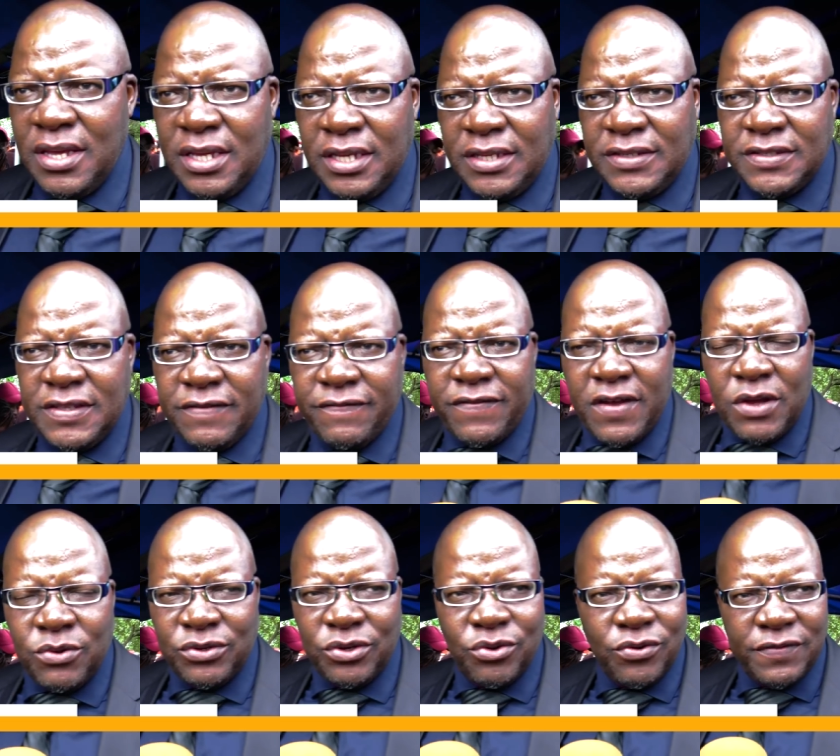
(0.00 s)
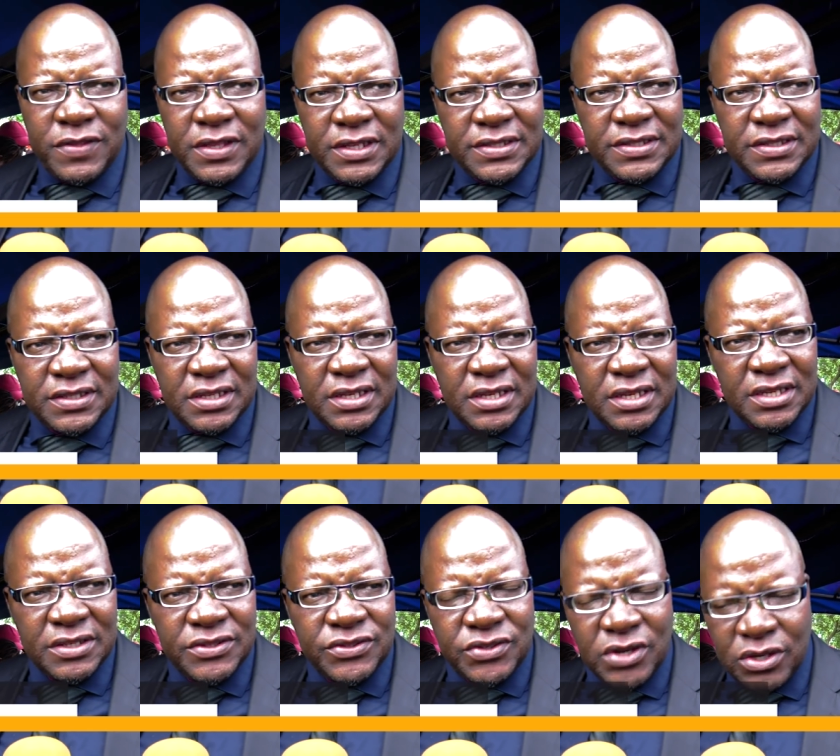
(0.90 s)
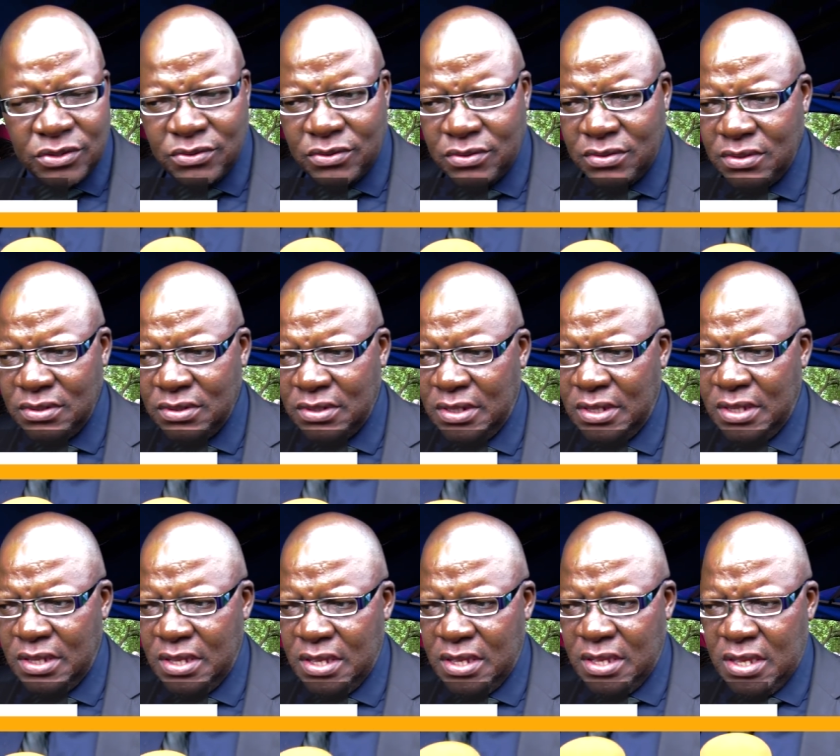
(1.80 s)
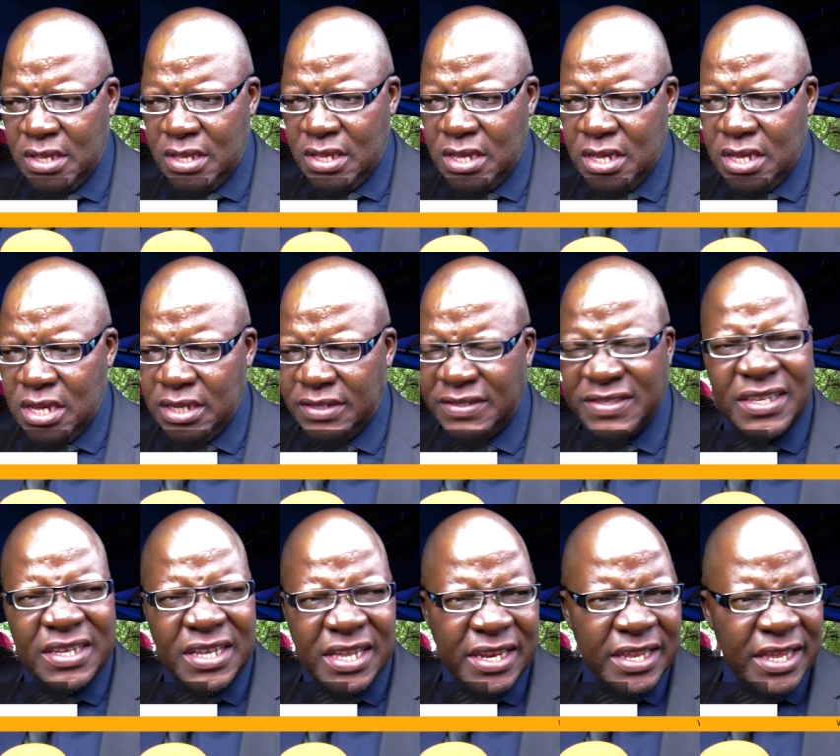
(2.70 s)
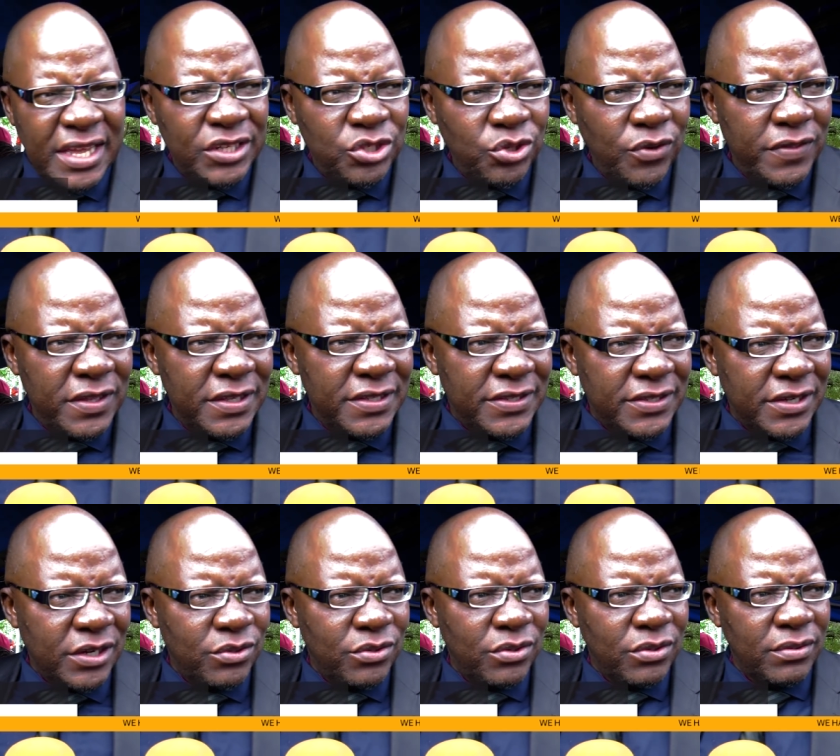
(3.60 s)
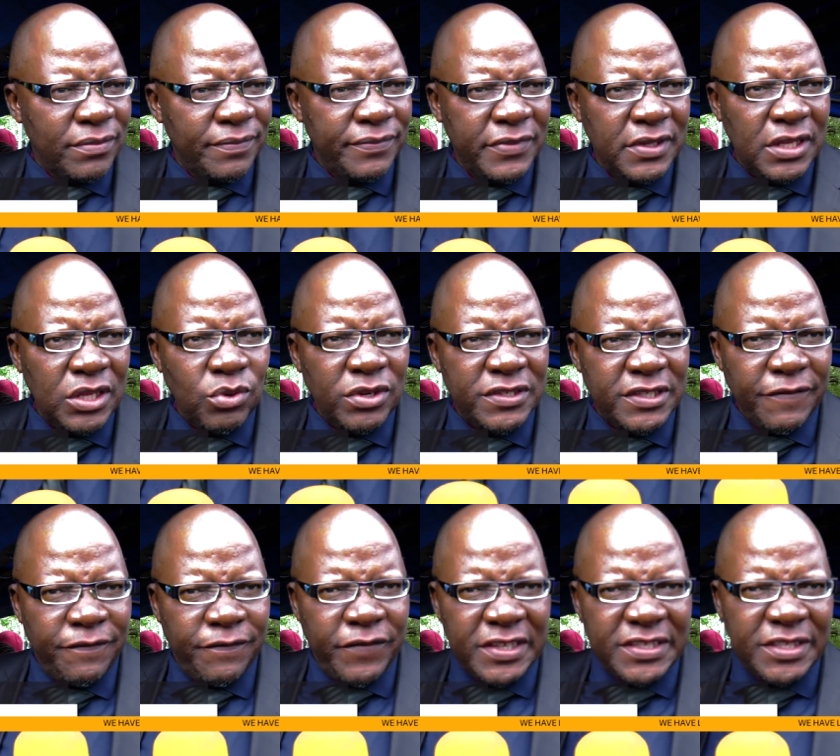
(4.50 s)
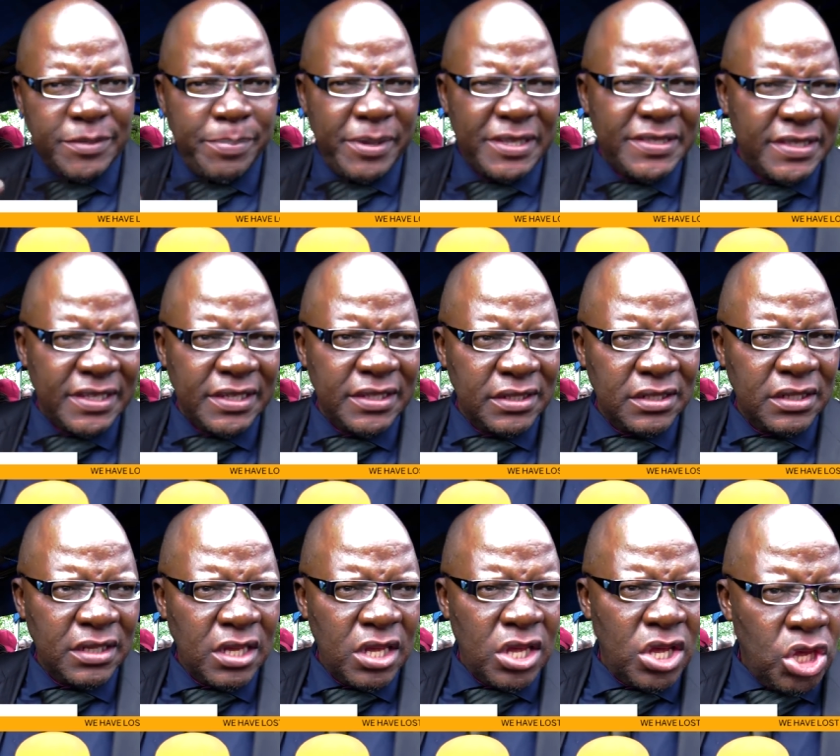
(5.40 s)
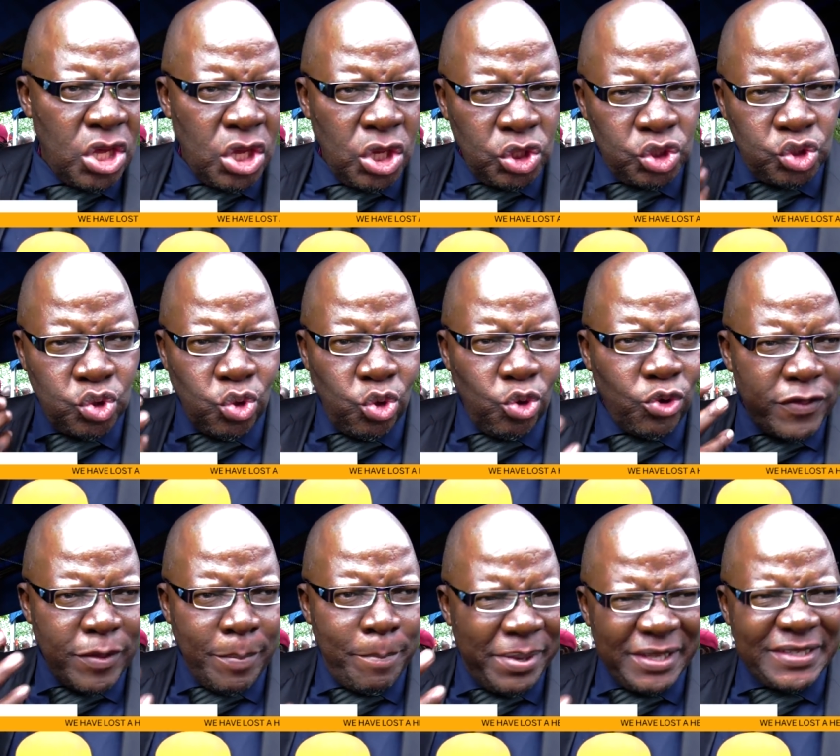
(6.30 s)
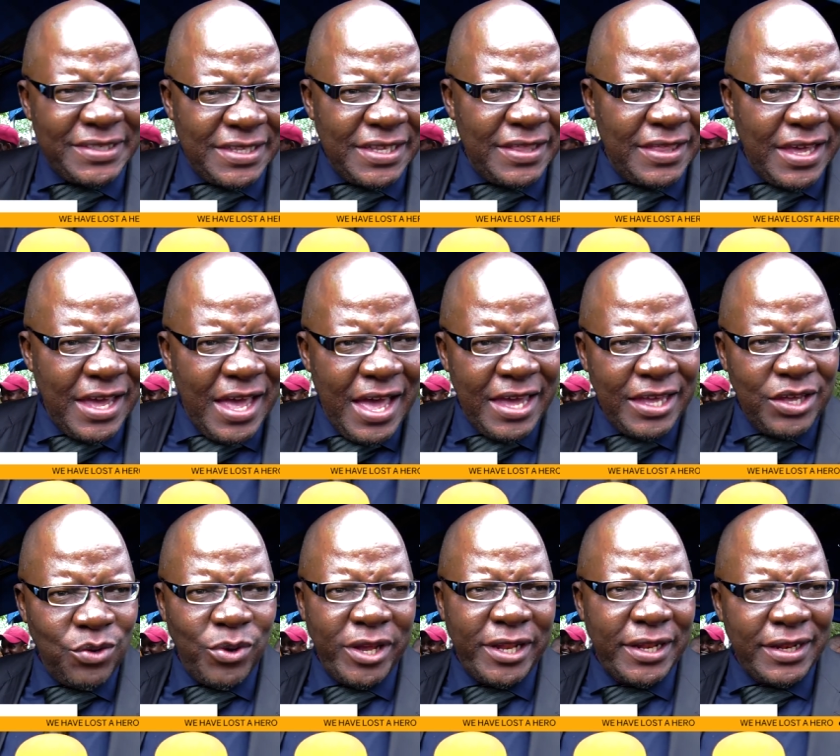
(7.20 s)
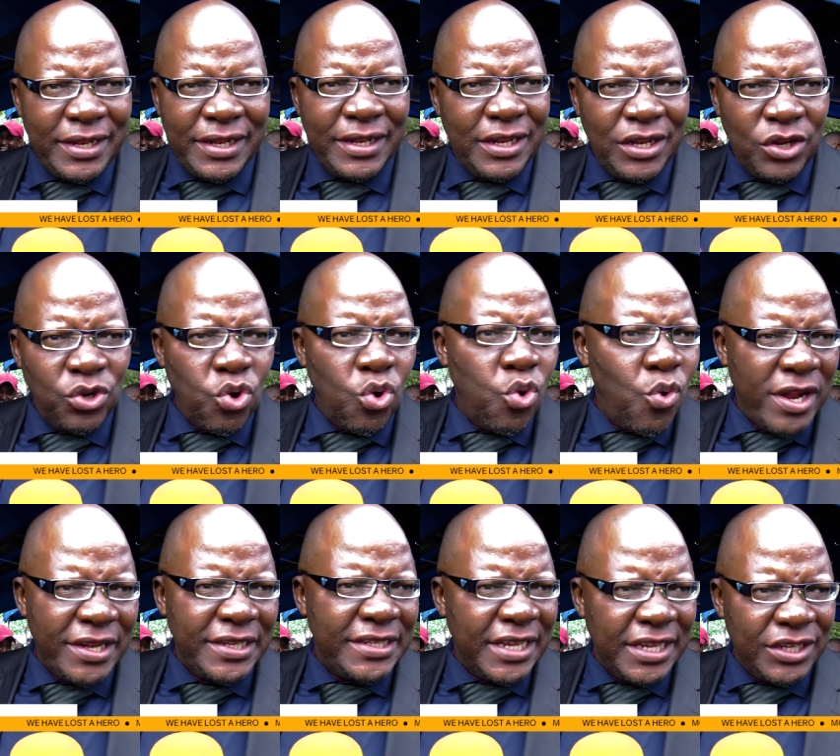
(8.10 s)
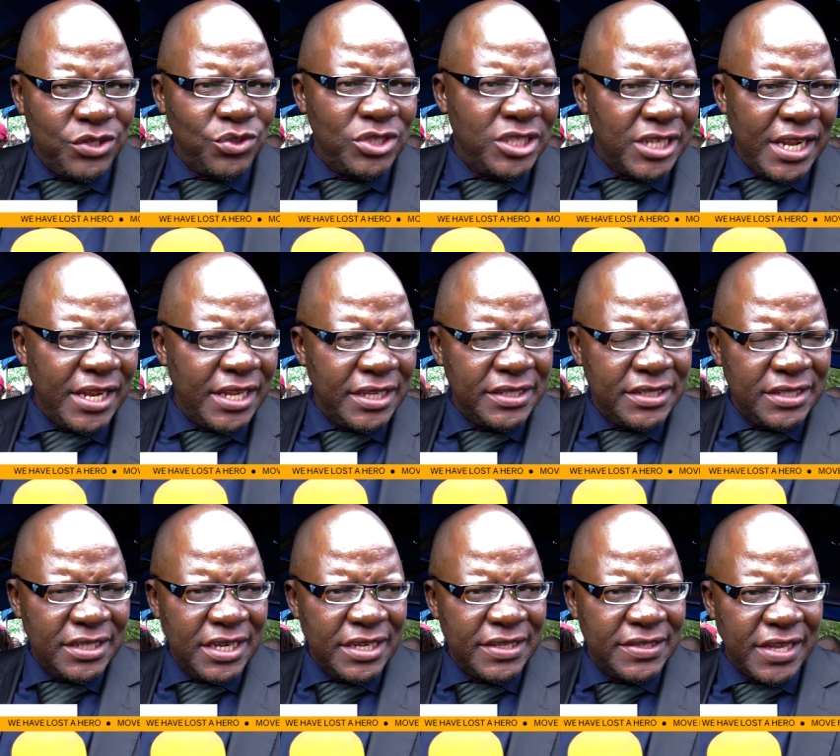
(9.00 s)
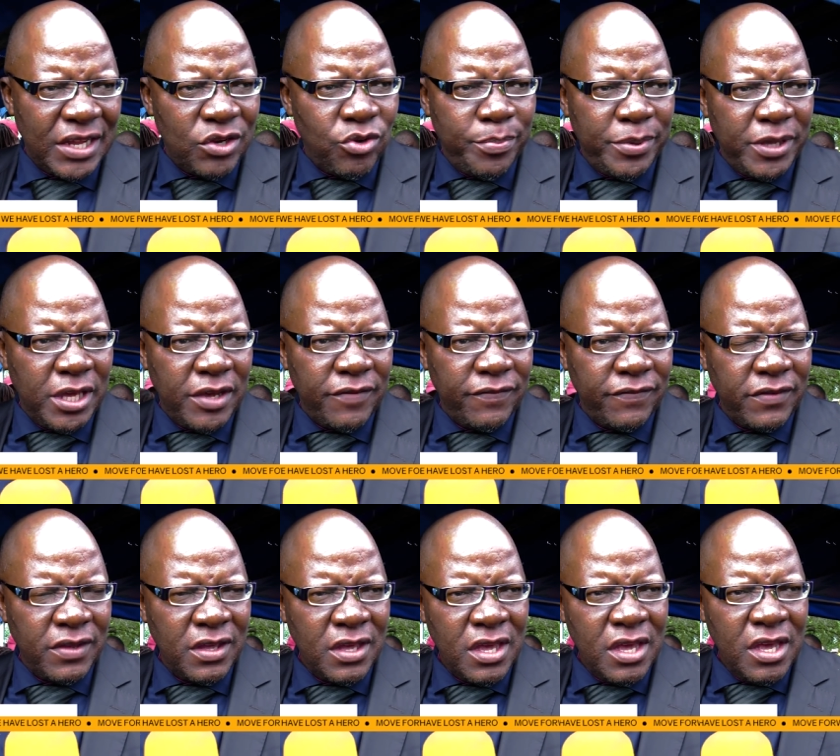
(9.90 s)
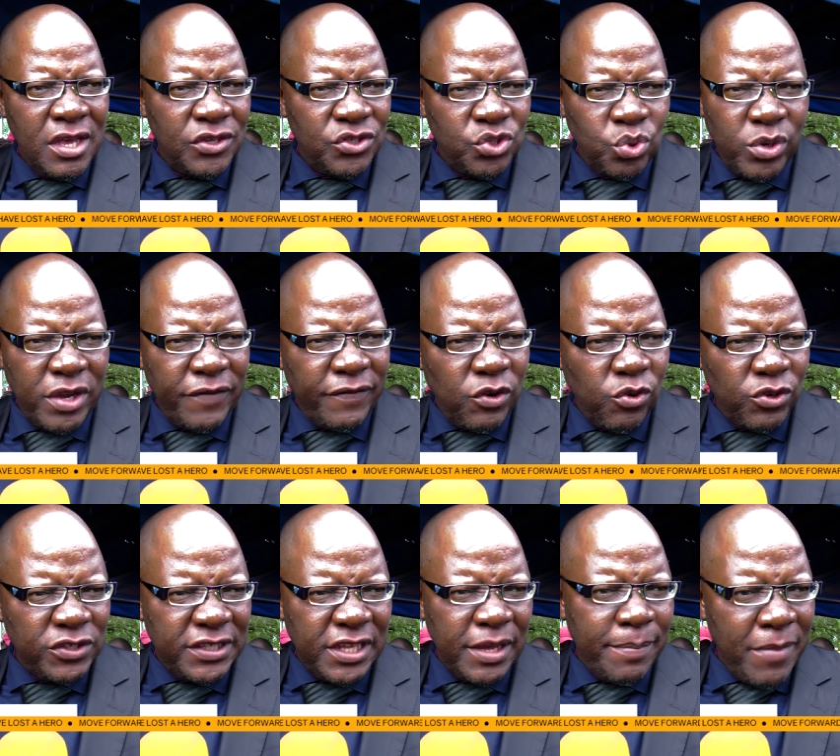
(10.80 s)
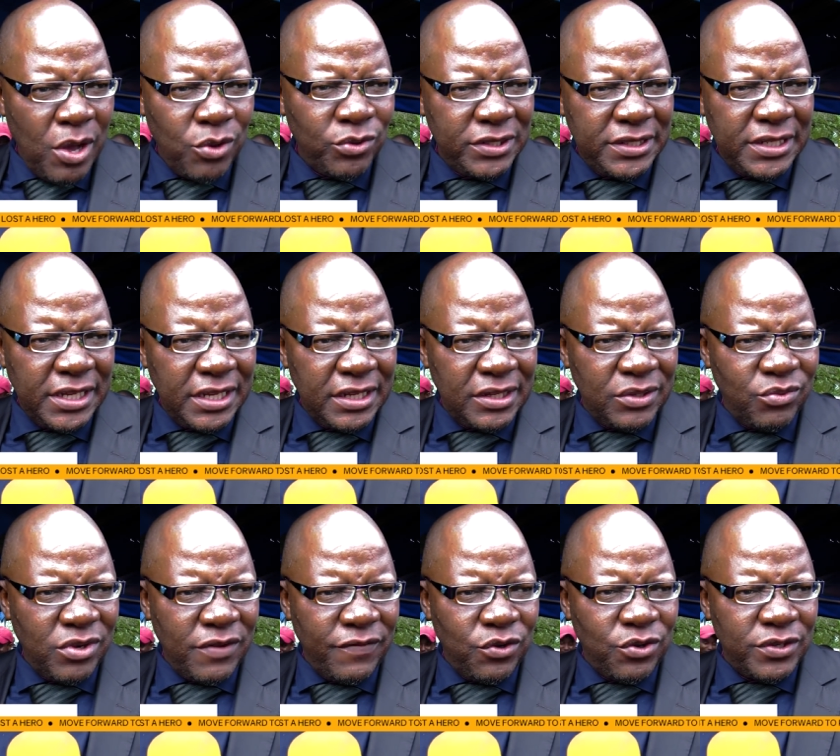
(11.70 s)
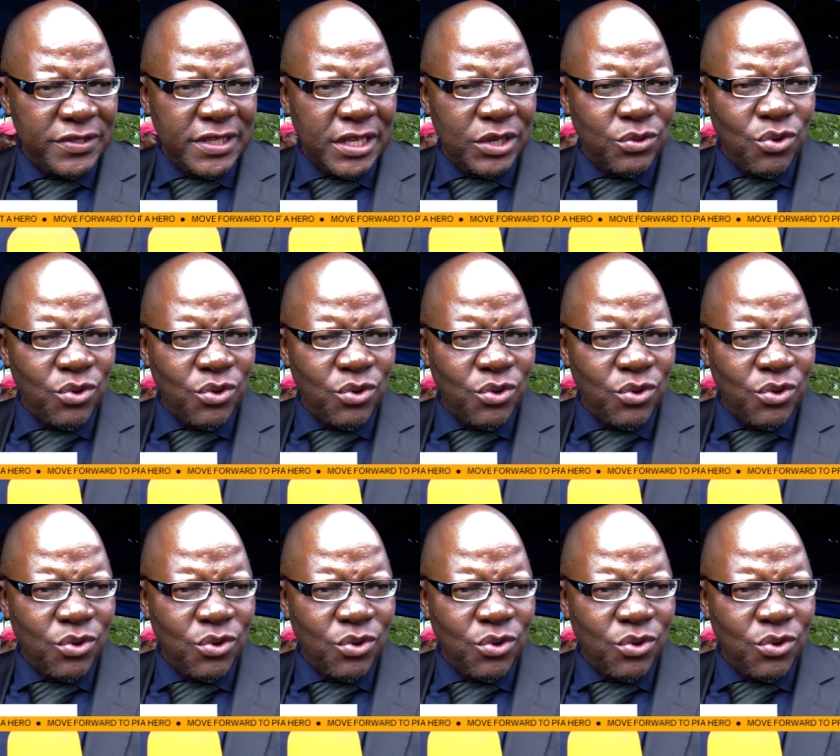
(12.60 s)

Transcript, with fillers: He's the founder of this uh, struggle. Uh, he's the creator of this struggle. He was the first person to look the beast in the eye when no one dared to challenge uh, ZANU-PF. So we've lost a mountain, we've lost a